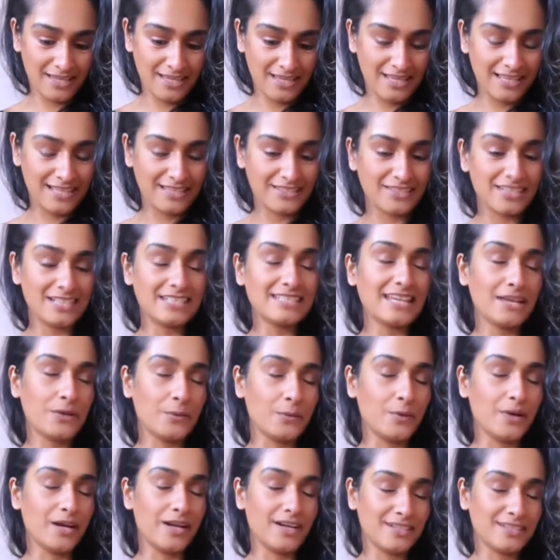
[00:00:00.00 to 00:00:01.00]
It's going to take
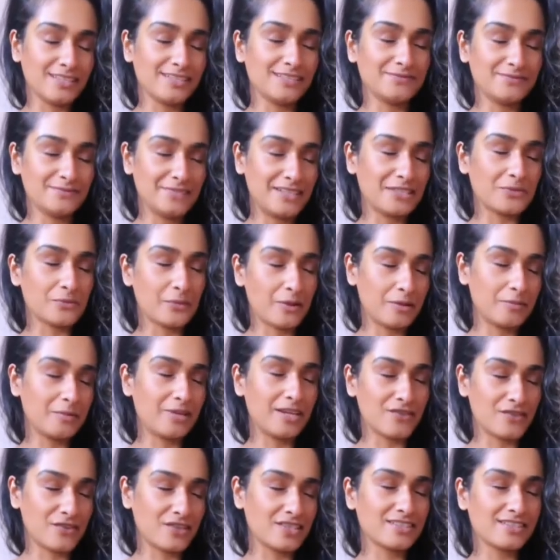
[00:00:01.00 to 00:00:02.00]
work, is what I'm
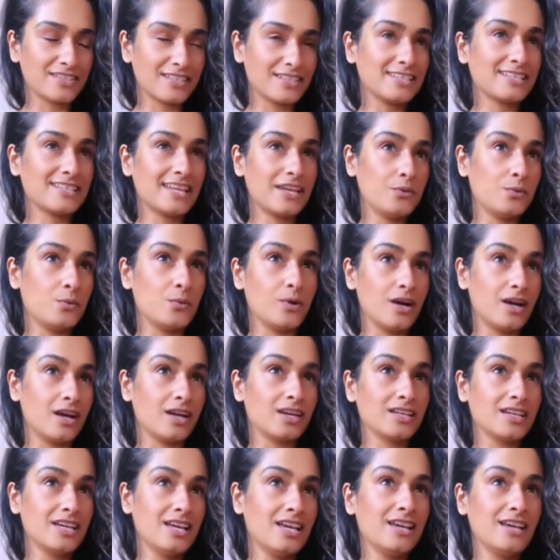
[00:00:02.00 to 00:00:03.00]
hearing. It's going to take work.
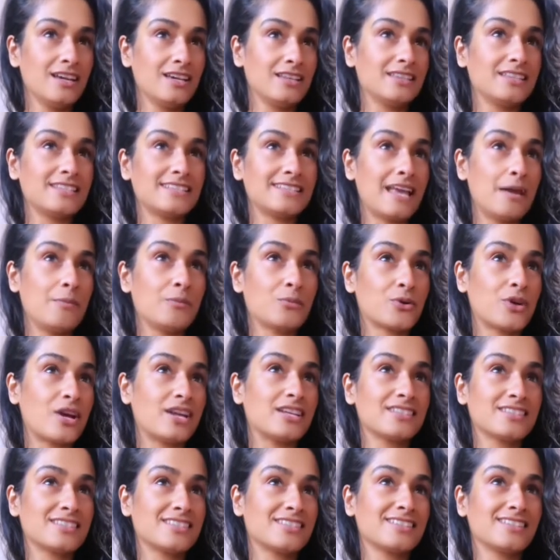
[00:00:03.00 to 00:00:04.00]
This Empress
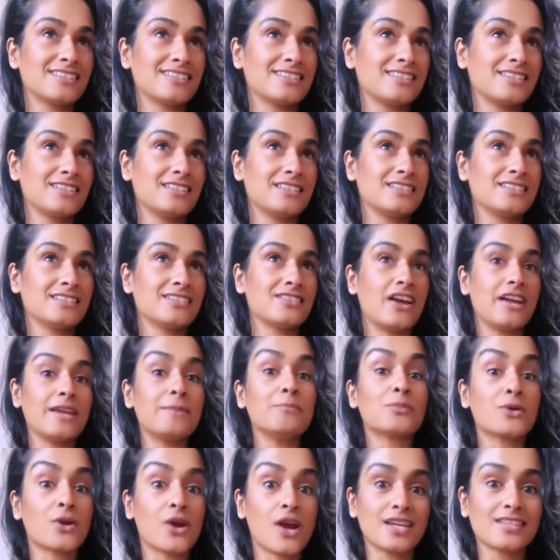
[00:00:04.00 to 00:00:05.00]
is not
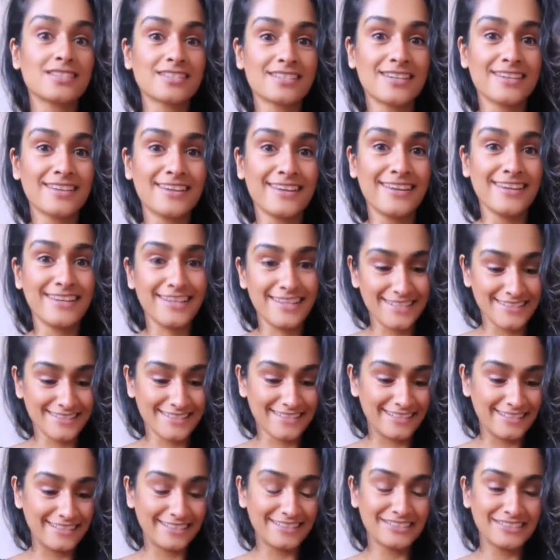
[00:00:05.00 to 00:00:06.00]
impressed
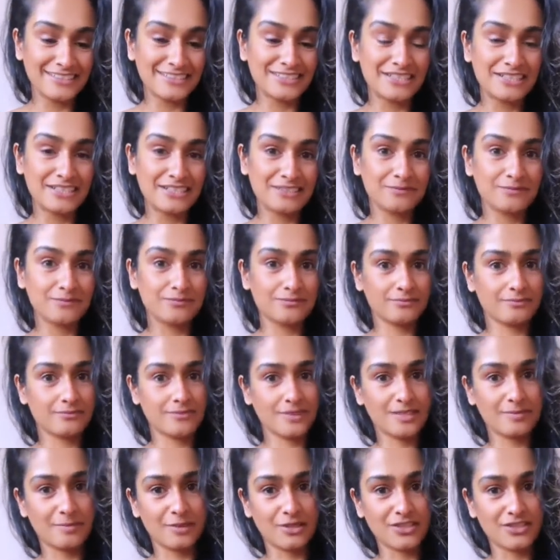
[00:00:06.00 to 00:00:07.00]
easily,
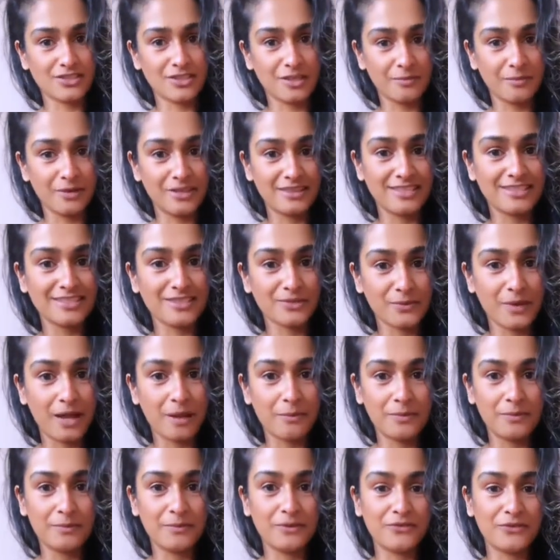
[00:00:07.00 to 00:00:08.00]
especially not by this is what
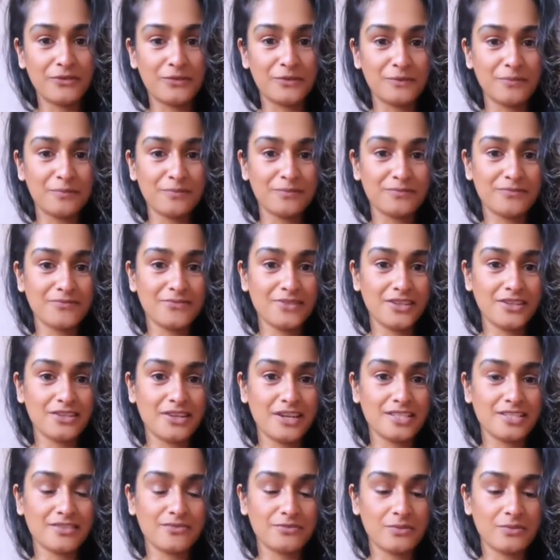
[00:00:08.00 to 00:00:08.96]
happened before, the Knight of